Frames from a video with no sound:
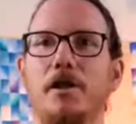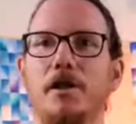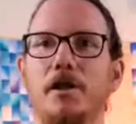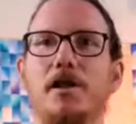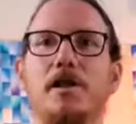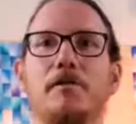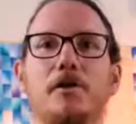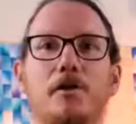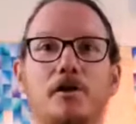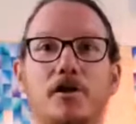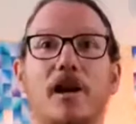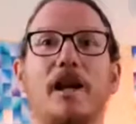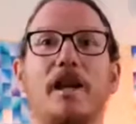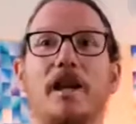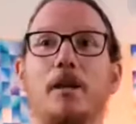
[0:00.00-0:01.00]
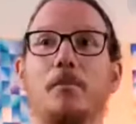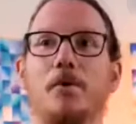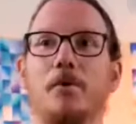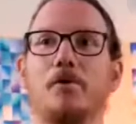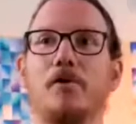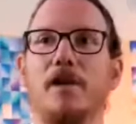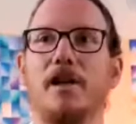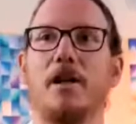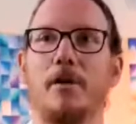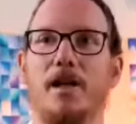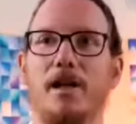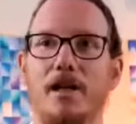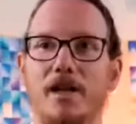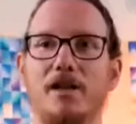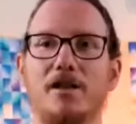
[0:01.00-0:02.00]
You can even try that mudra in a
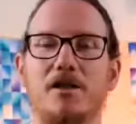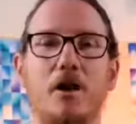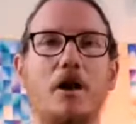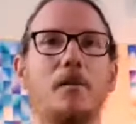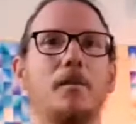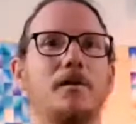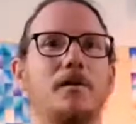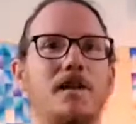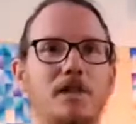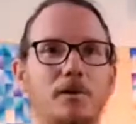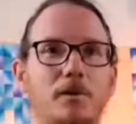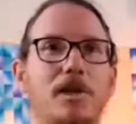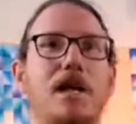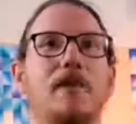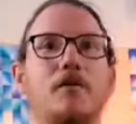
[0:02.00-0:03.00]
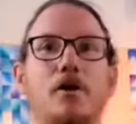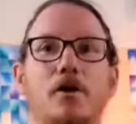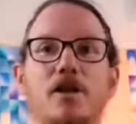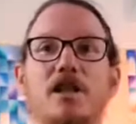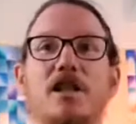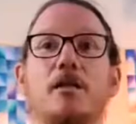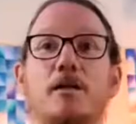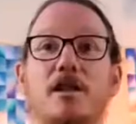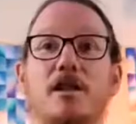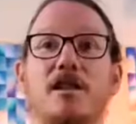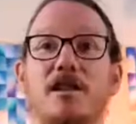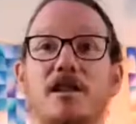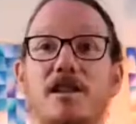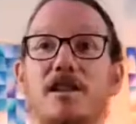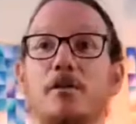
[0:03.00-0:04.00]
way, like, stop, this will have
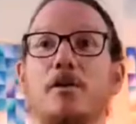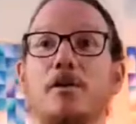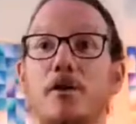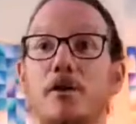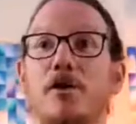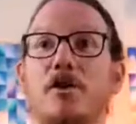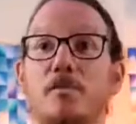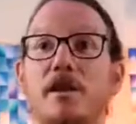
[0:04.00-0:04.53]
consequences, this will cause